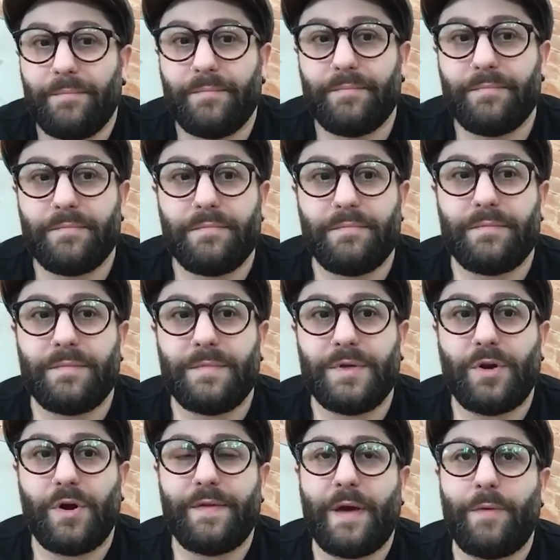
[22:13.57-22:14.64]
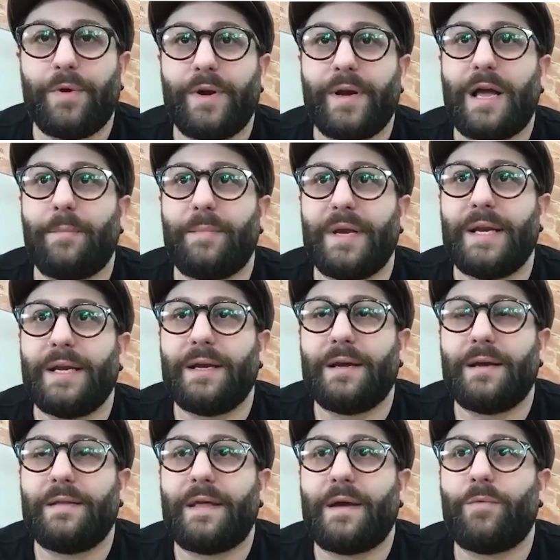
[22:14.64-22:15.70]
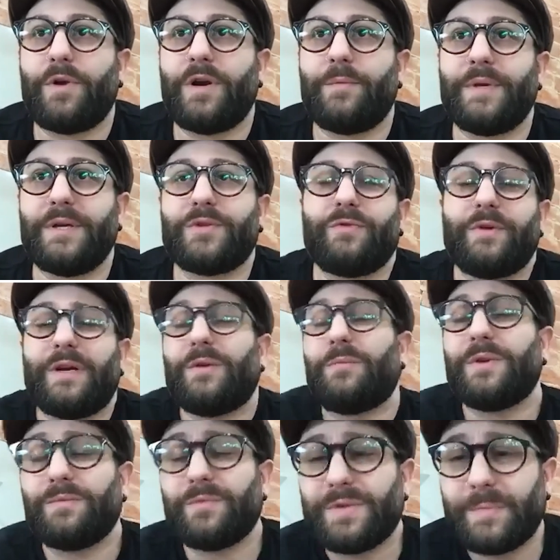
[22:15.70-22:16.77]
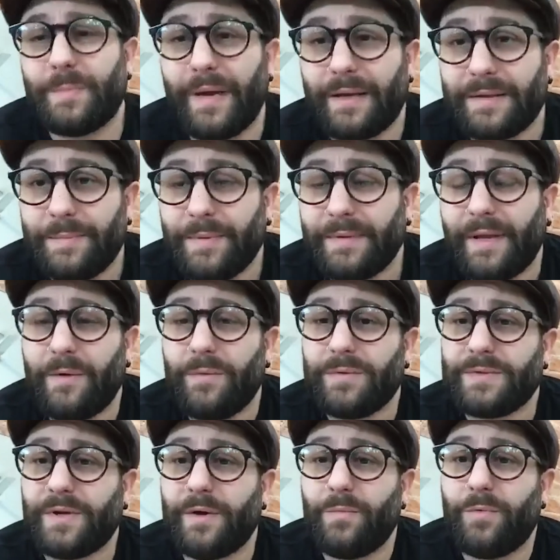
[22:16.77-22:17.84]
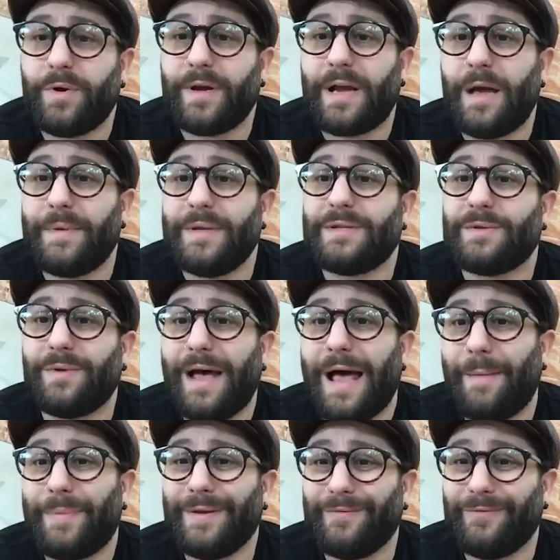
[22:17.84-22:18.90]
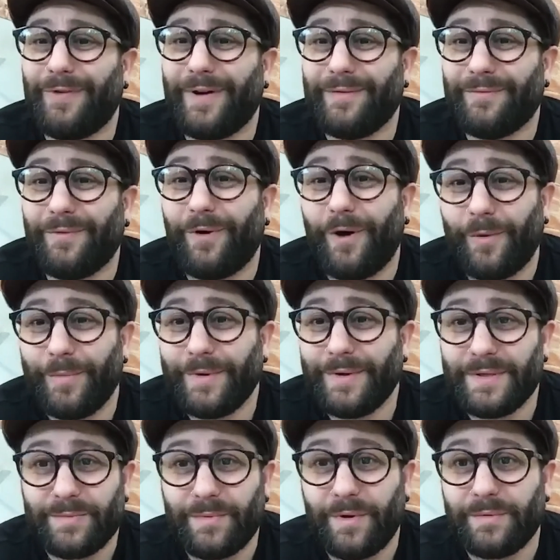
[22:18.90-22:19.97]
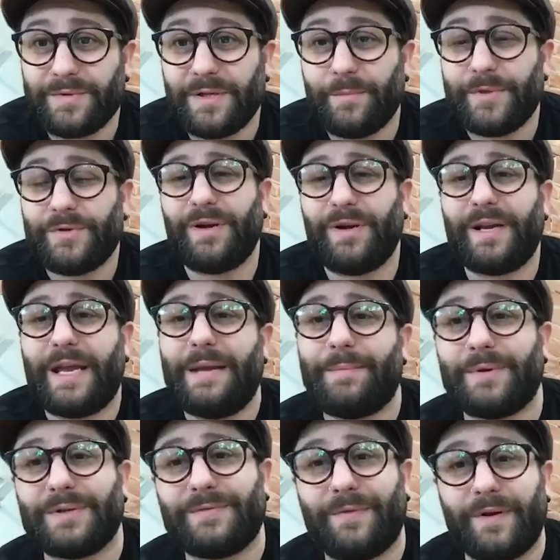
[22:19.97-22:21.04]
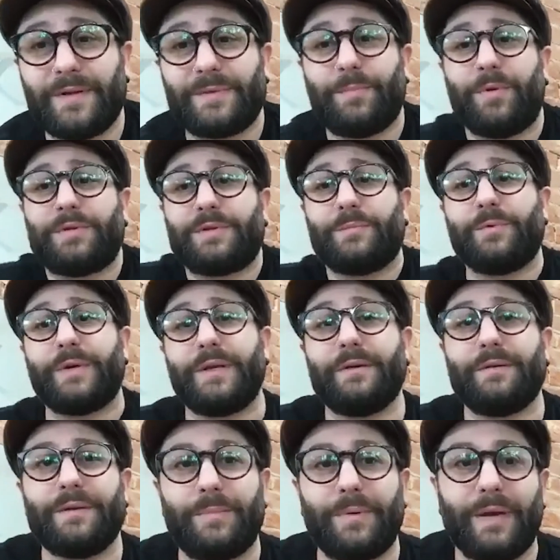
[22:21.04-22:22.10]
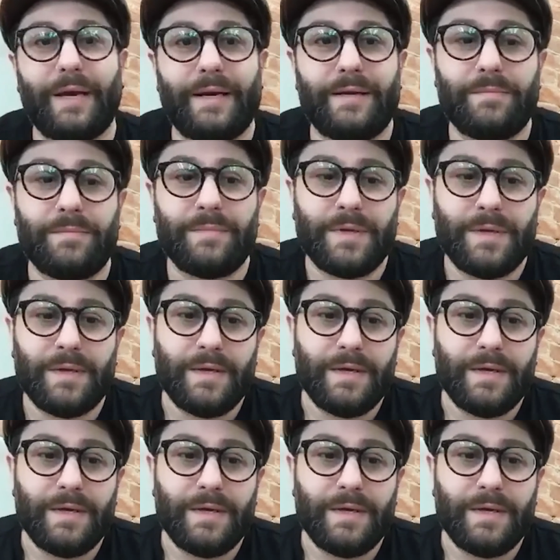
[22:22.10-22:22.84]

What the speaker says: They want to come in here, they want to be treated with respect, but they also want to come into a happy and fun environment as well. So we try to keep it as fun as possible here at the Palladeum.